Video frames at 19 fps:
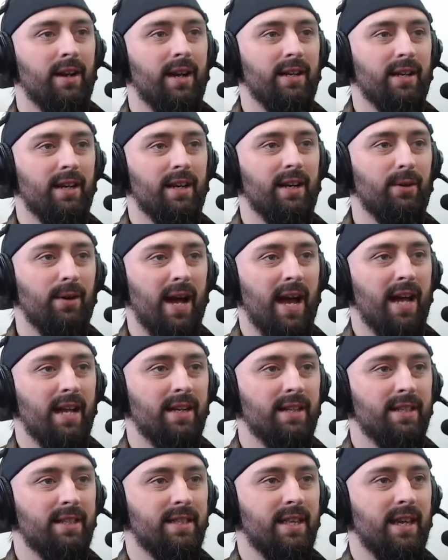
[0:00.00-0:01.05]
I did a little
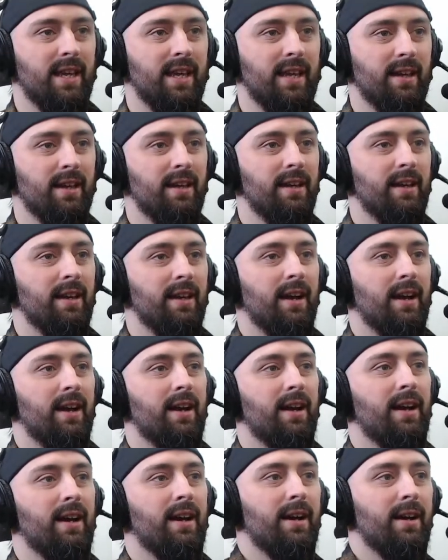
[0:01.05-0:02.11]
hands thing.
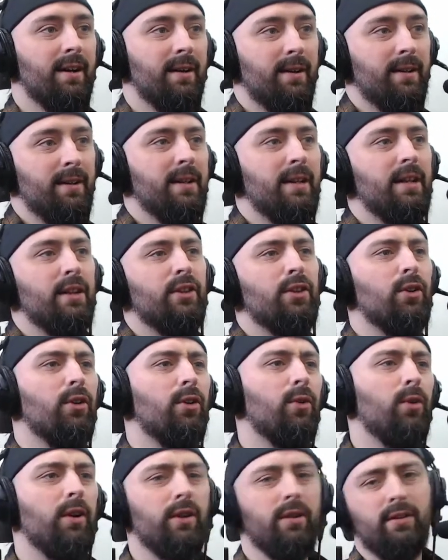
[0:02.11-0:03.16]
The
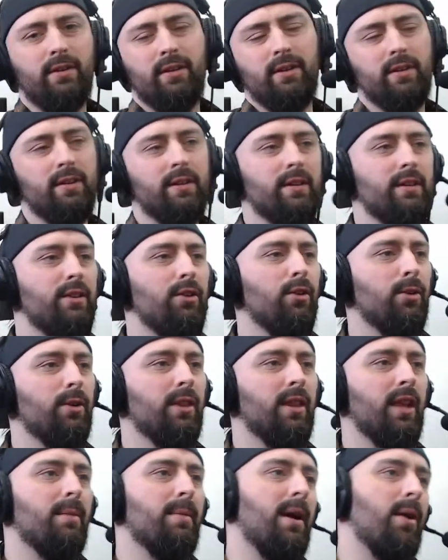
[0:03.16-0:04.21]
awkward
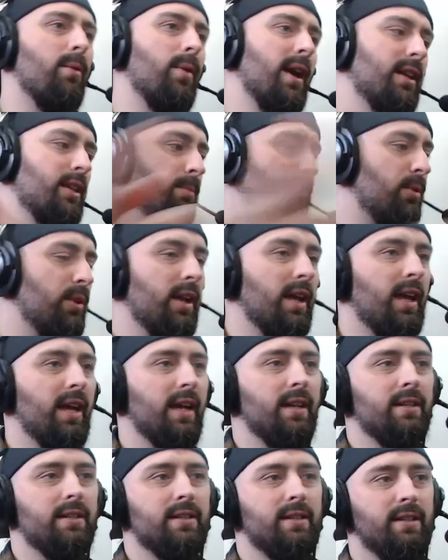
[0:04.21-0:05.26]
thing about where to put it
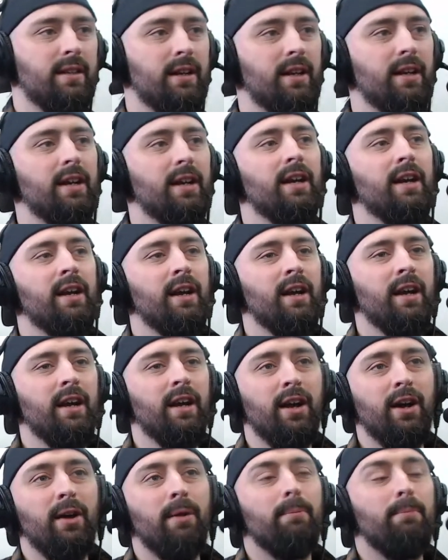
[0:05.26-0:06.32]
is,
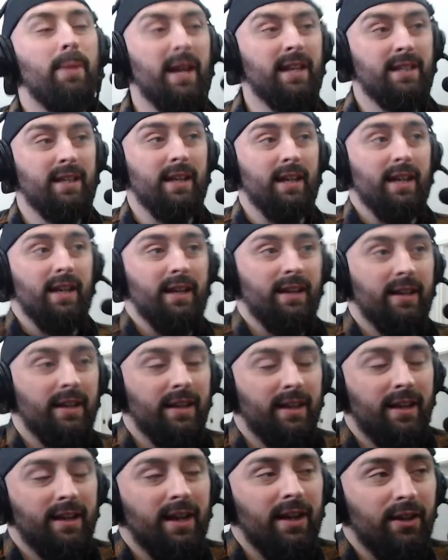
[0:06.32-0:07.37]
basically,
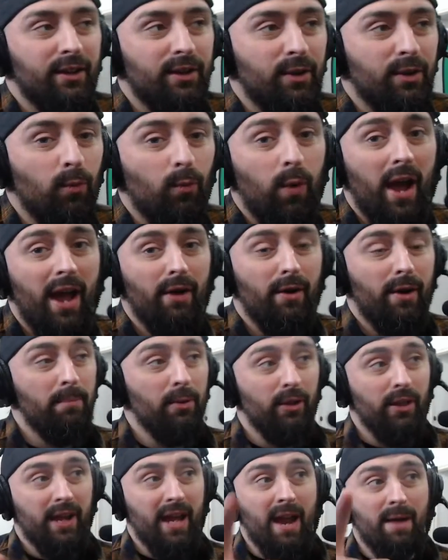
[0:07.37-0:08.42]
where I
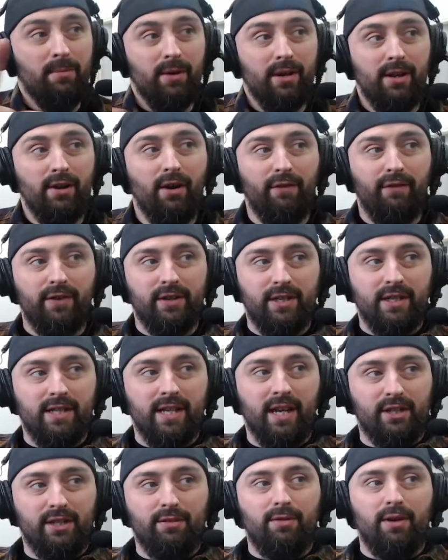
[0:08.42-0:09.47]
put the camera in the office is
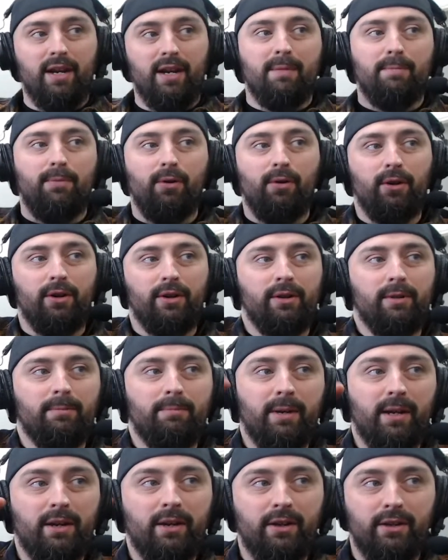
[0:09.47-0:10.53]
actually really important
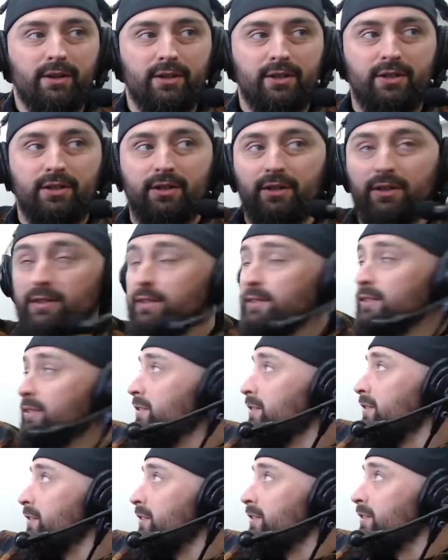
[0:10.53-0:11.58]
because
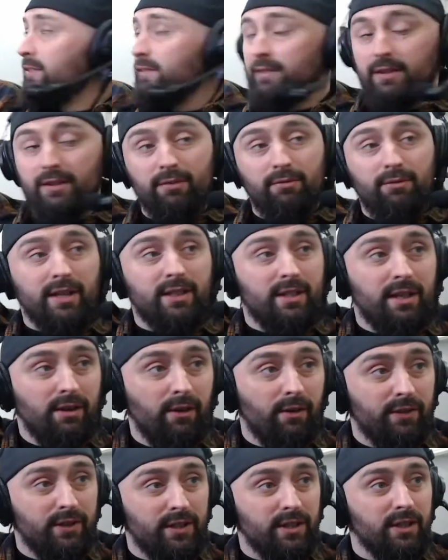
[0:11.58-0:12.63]
the rest of the
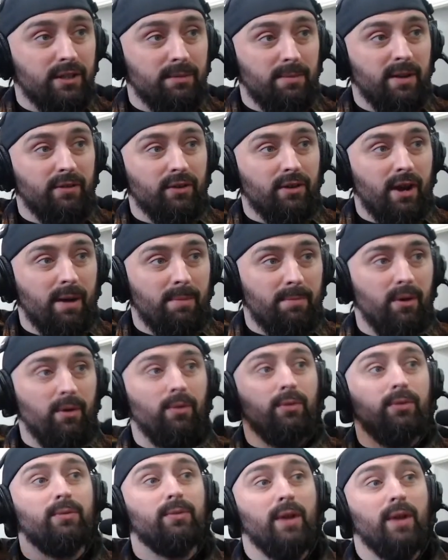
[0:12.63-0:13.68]
office is a bit of a crap
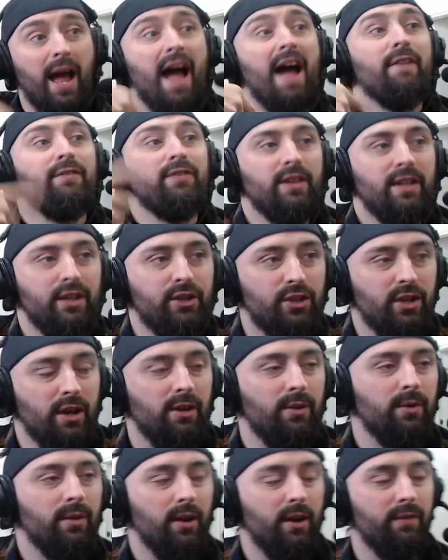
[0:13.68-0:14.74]
hole. After this
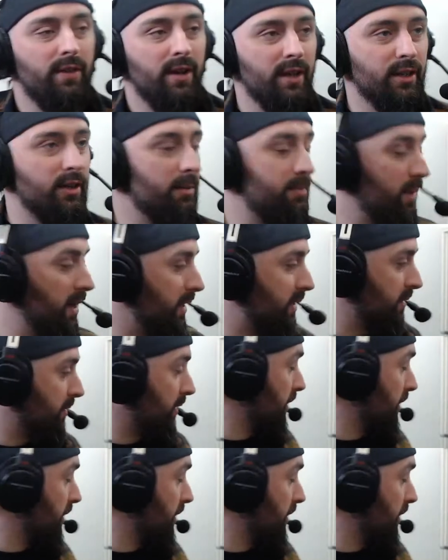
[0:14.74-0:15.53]
show, over the next couple of days, I'm